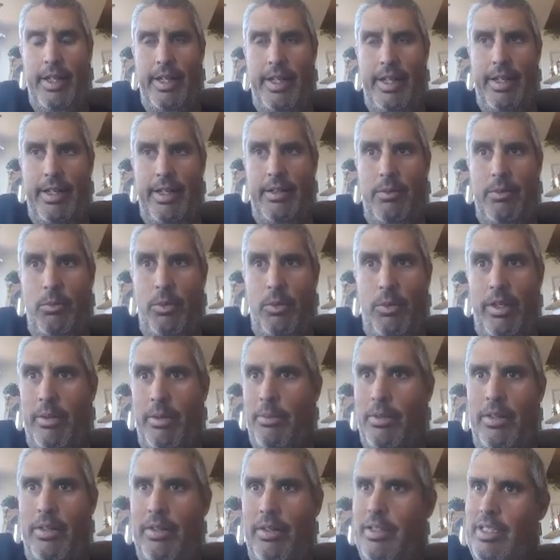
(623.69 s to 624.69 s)
and we
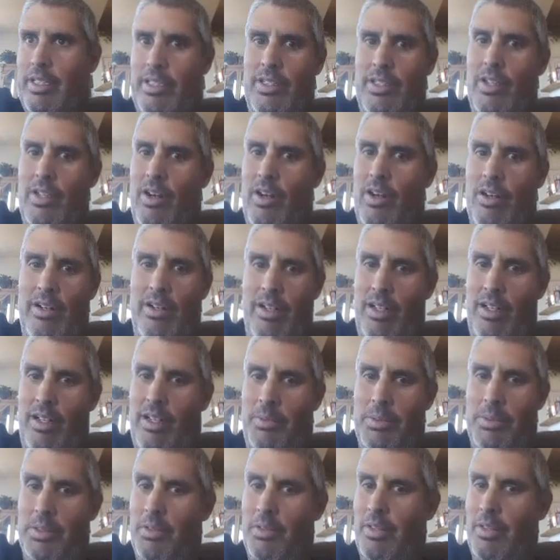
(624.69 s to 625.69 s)
were just starting
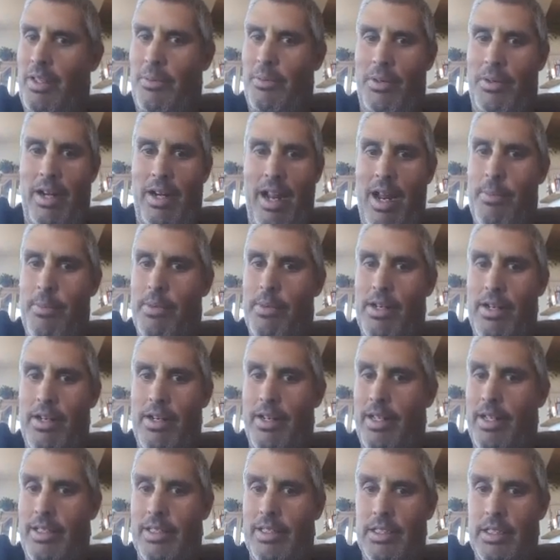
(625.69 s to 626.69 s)
up, so they were hammering
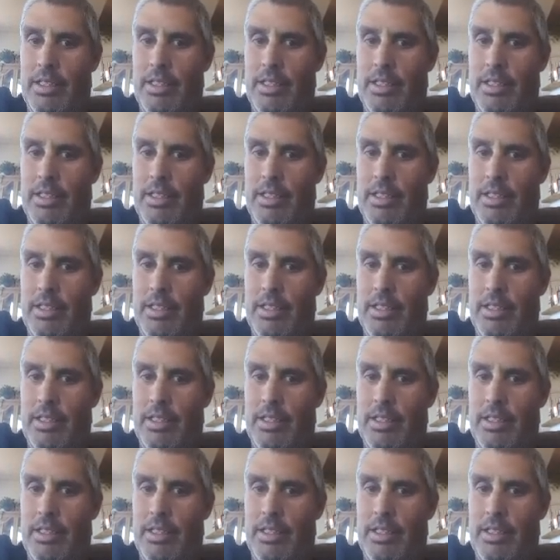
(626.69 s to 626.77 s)
us.